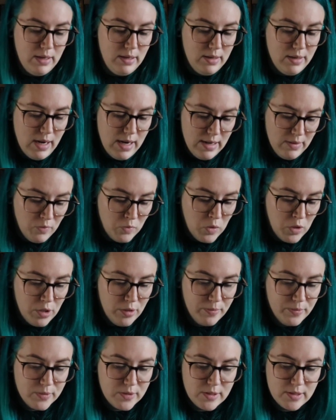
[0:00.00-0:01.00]

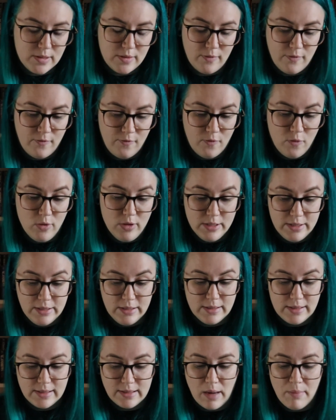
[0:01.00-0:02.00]
Nightworms for
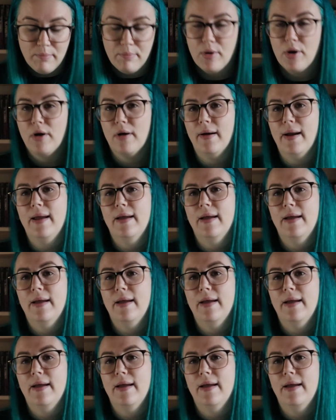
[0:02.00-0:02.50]
December